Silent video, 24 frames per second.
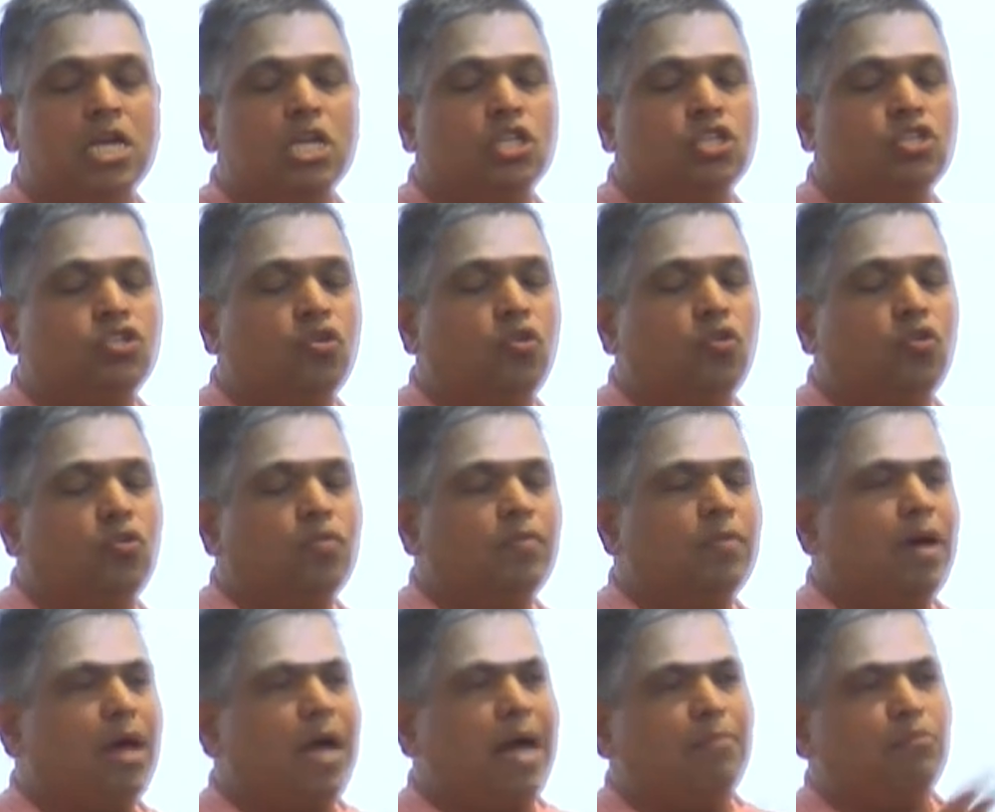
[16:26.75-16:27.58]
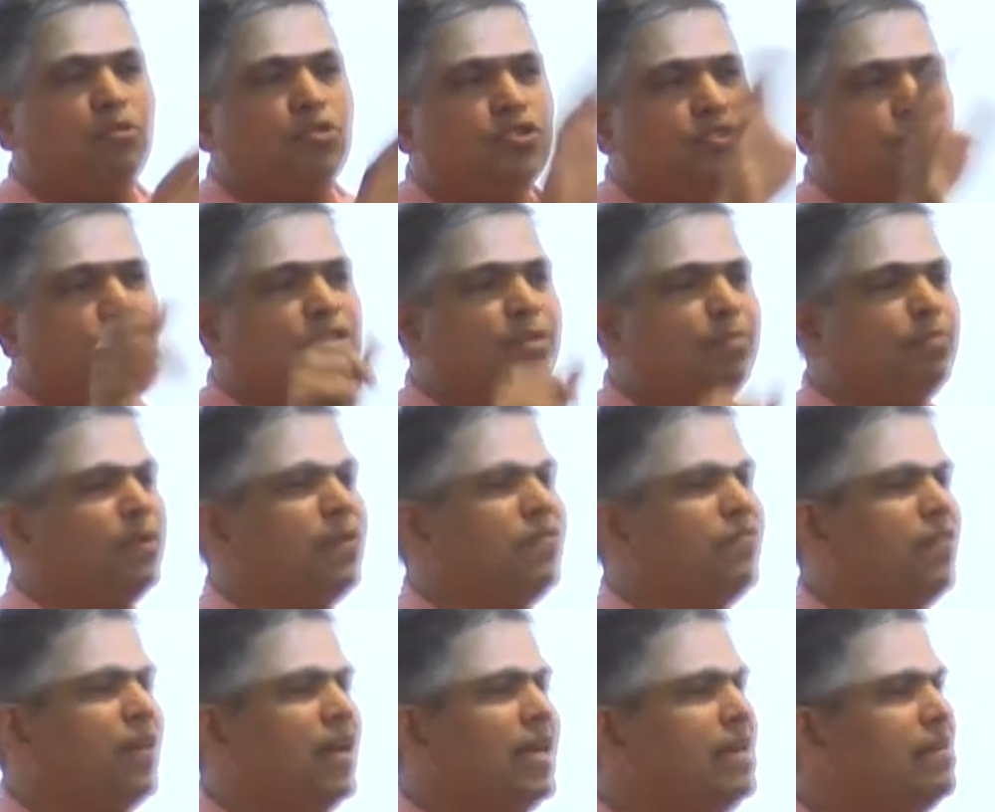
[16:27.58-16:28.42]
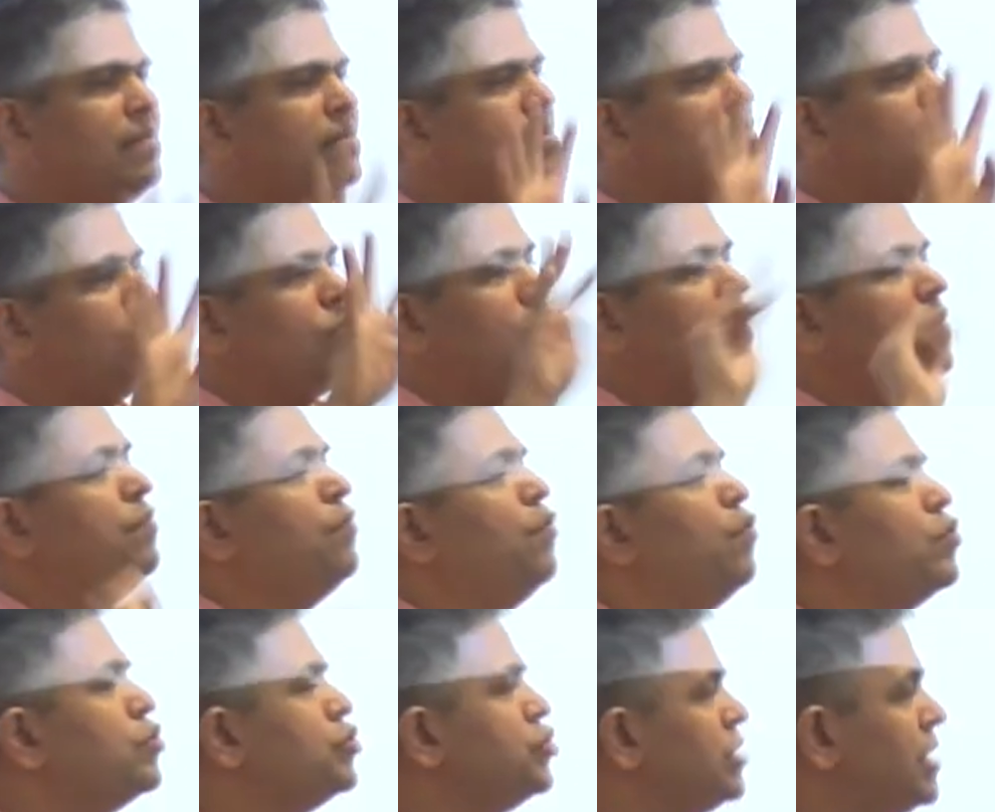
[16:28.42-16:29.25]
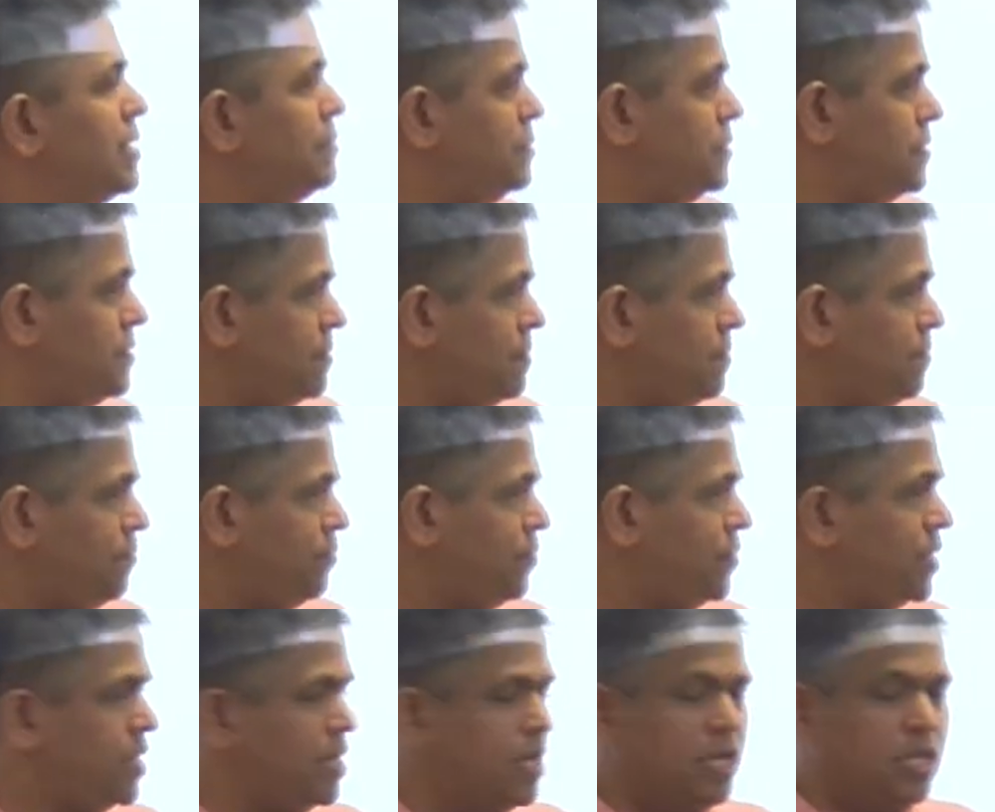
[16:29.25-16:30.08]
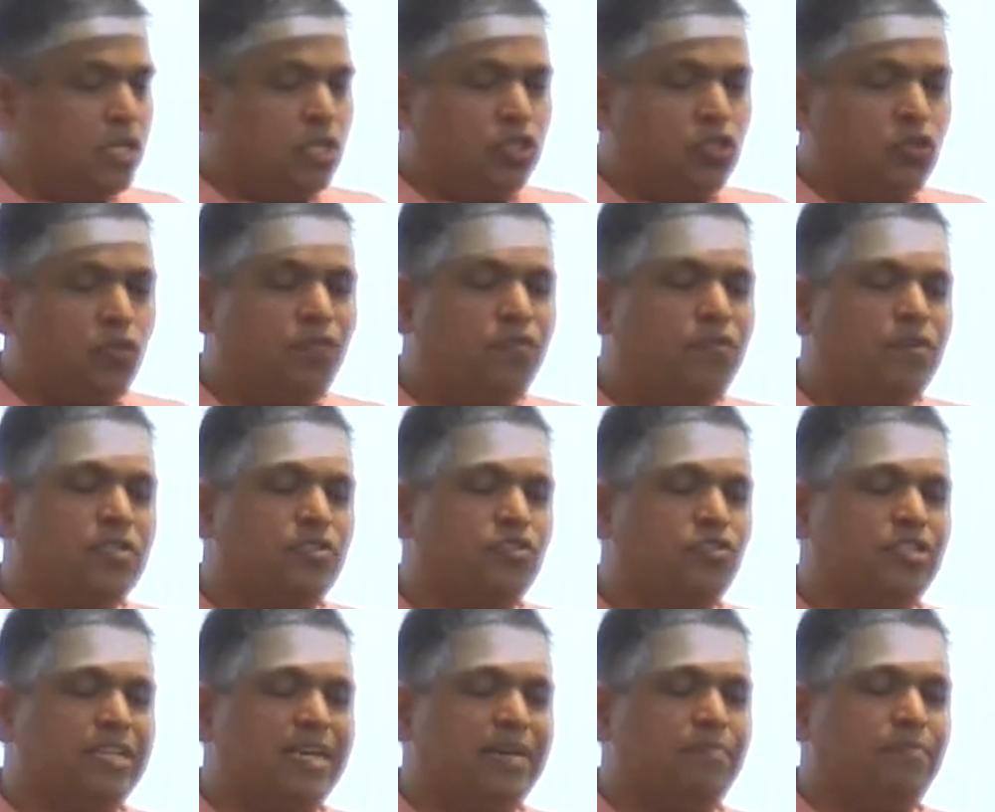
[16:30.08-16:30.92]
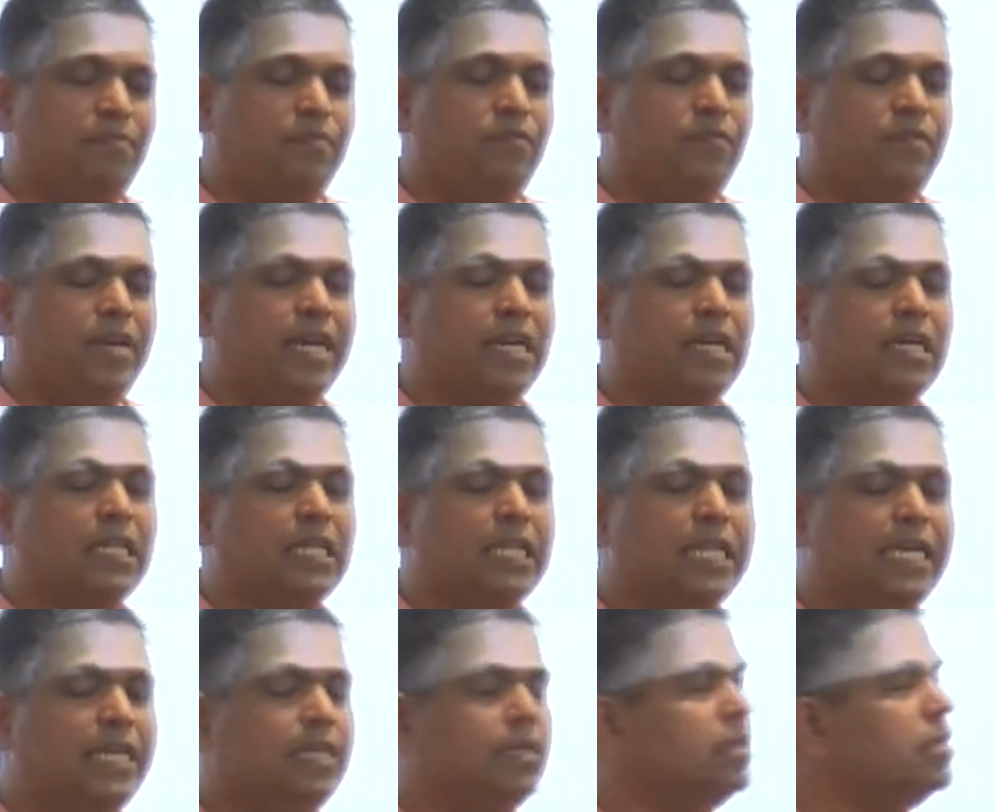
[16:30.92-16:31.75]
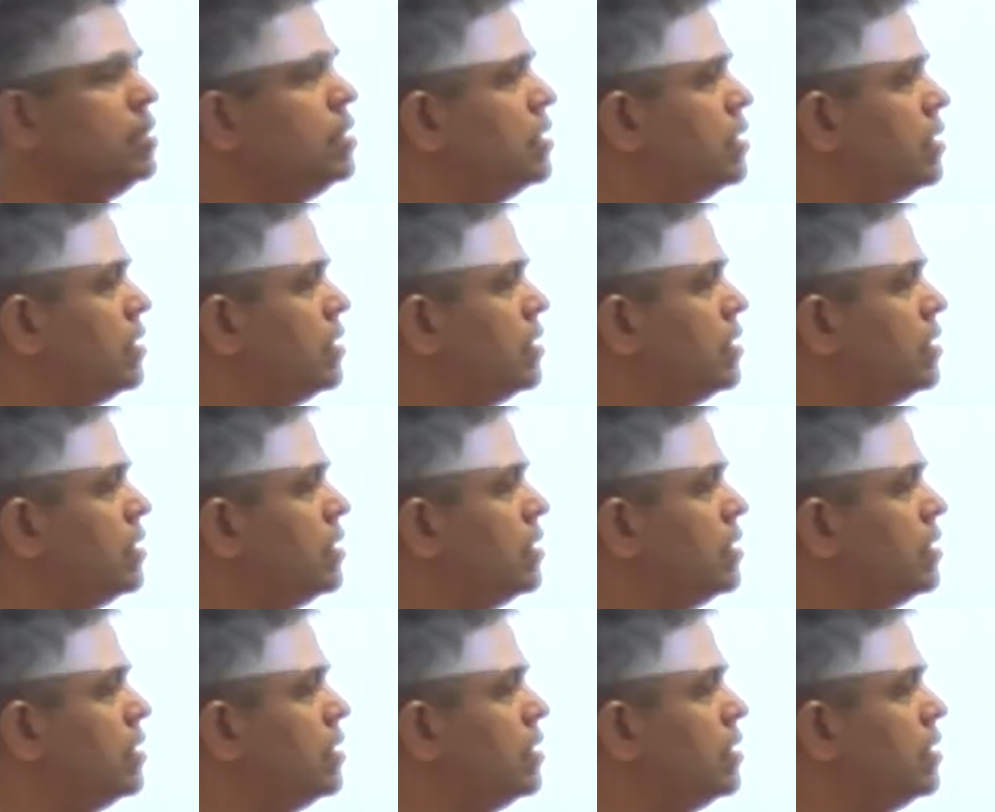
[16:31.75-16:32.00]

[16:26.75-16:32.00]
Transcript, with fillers: So I'm going to simplify, only 4 steps. So first step, we clean,